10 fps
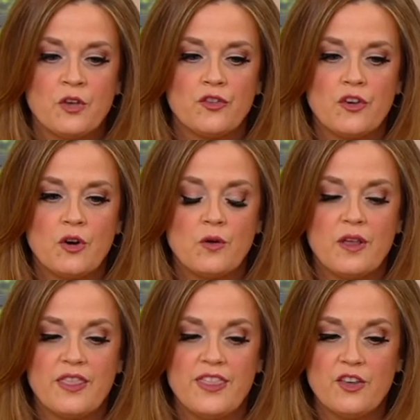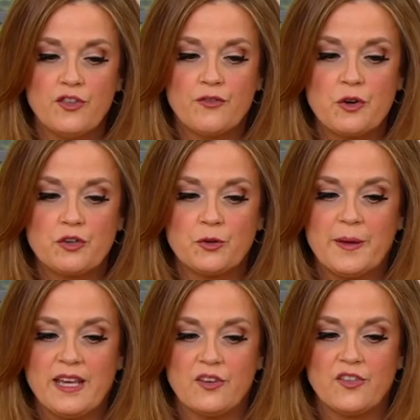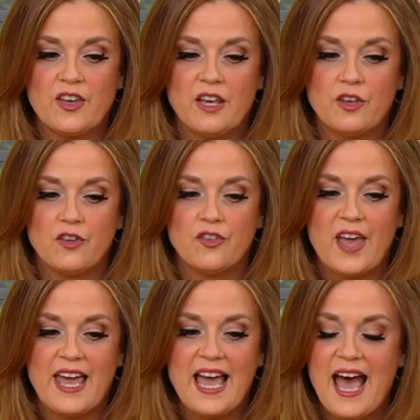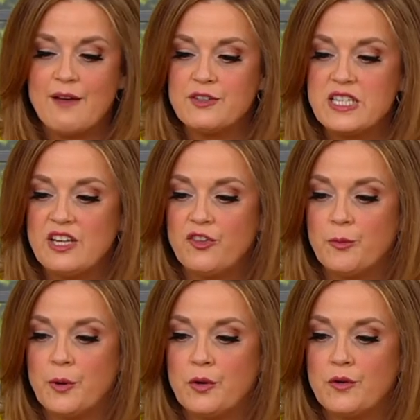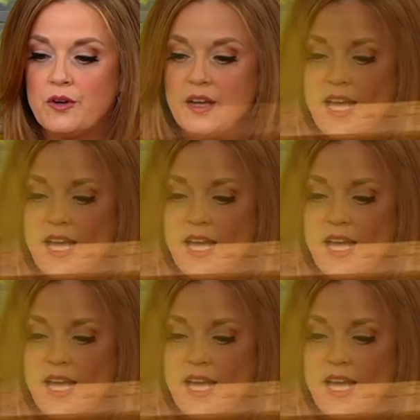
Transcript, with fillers: So this first piece is a half a teaspoon